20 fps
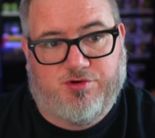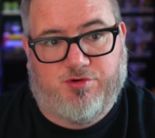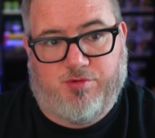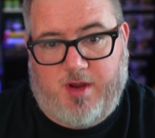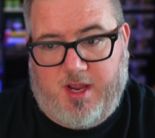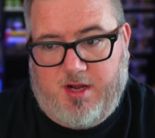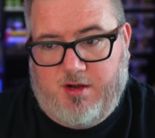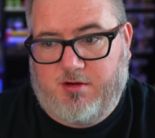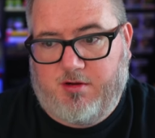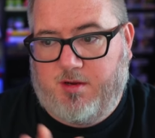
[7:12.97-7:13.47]

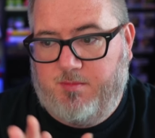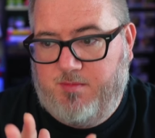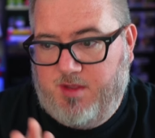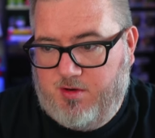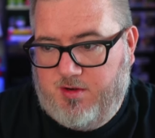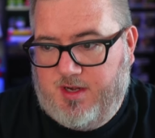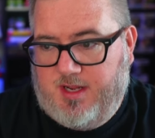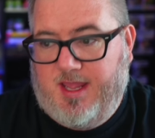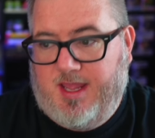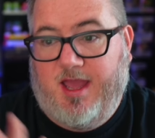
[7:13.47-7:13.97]
creator
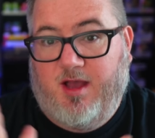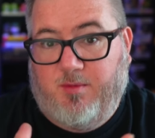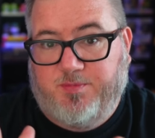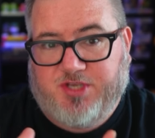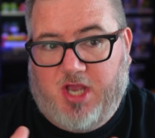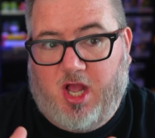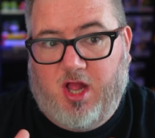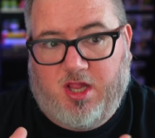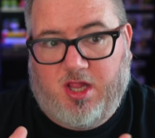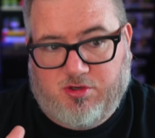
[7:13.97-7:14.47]
community helps
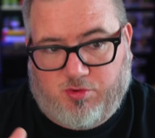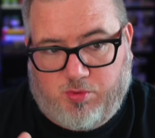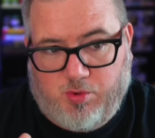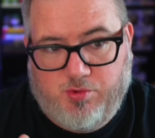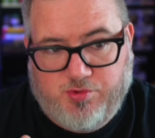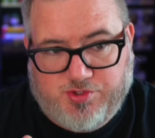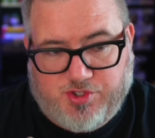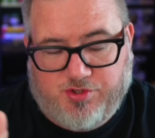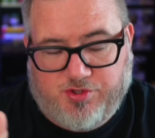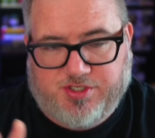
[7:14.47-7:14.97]
all
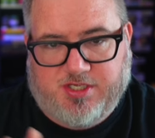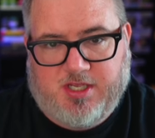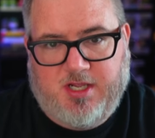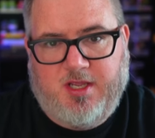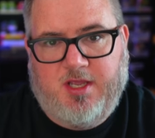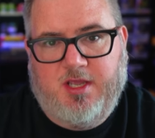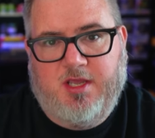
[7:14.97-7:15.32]
cruisers.